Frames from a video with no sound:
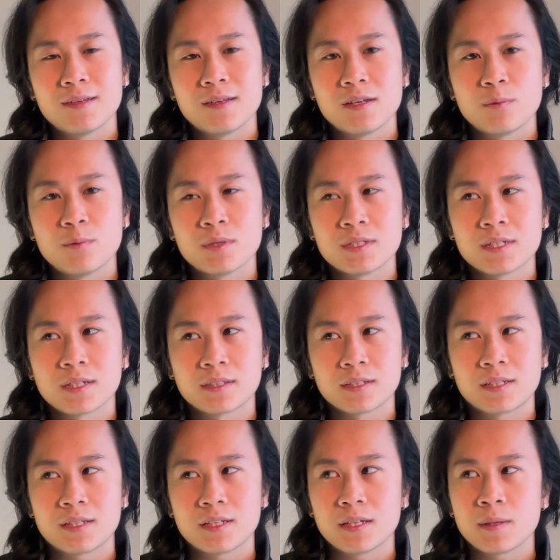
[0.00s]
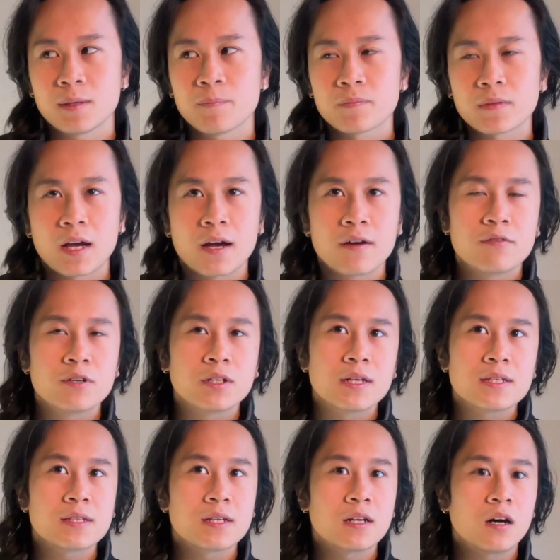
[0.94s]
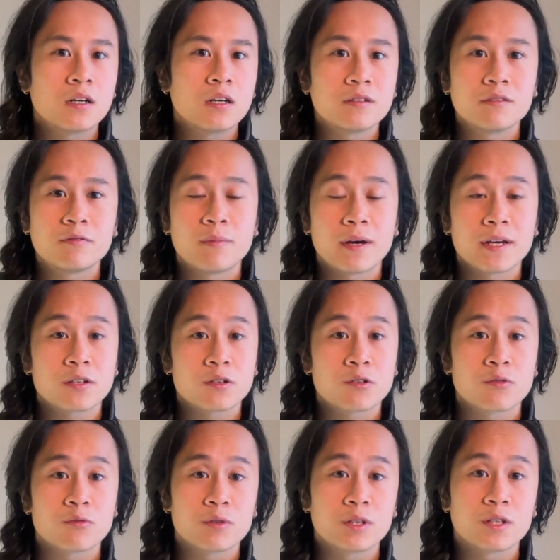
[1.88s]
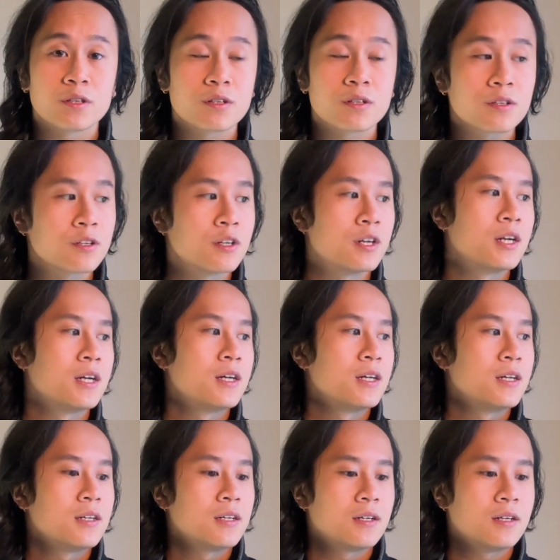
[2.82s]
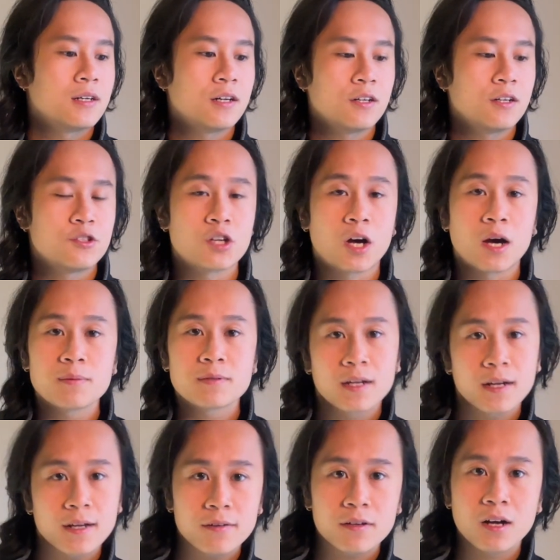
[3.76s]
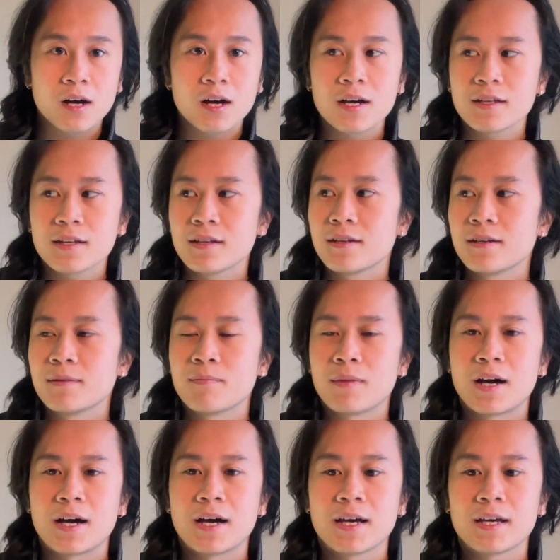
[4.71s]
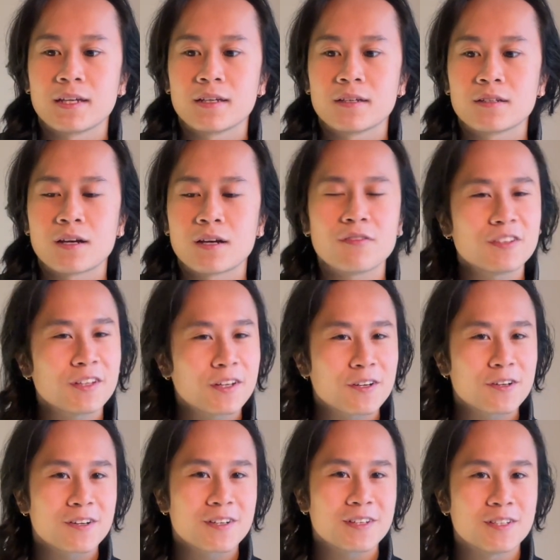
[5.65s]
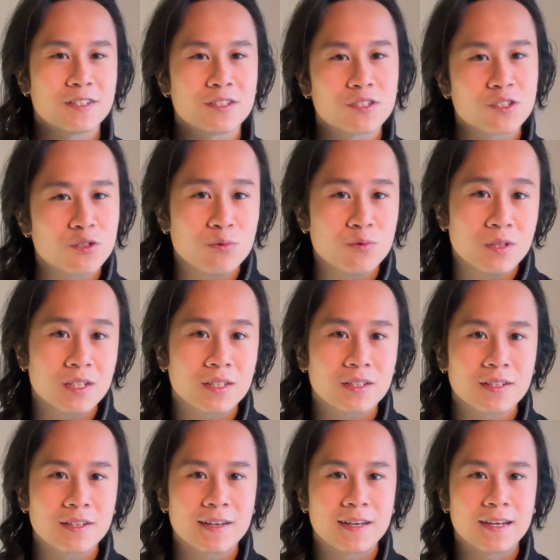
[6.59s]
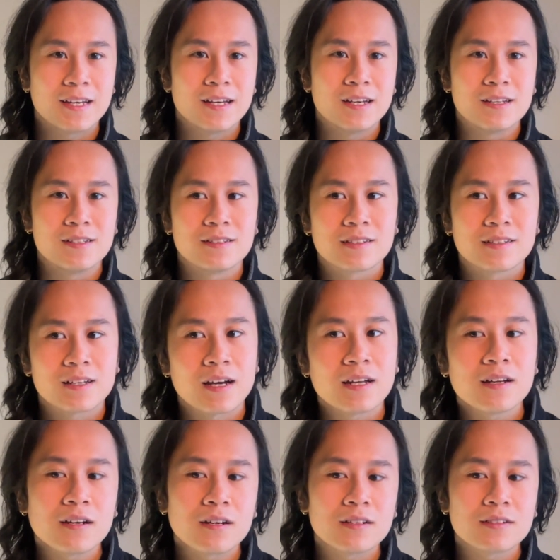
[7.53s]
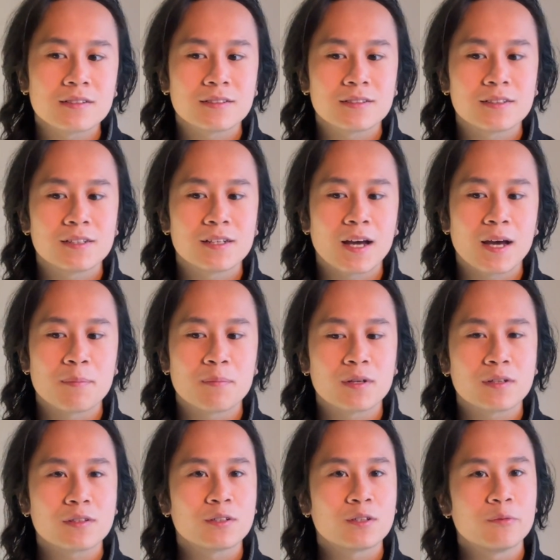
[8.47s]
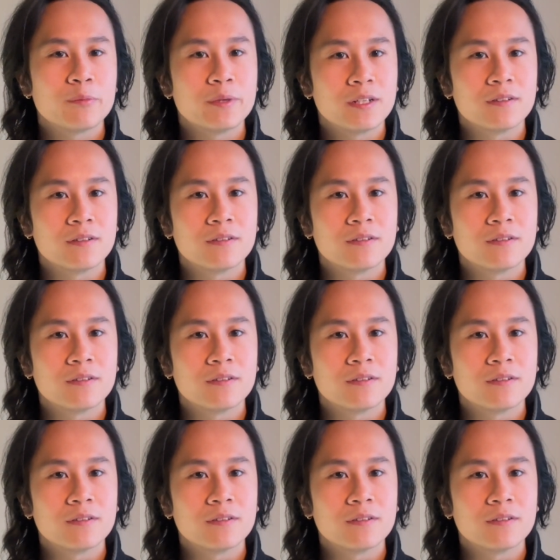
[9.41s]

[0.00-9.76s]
was not the key. I realized that all of my career jobs that I got, my cover letter is unique and kind of honestly, I put a little bit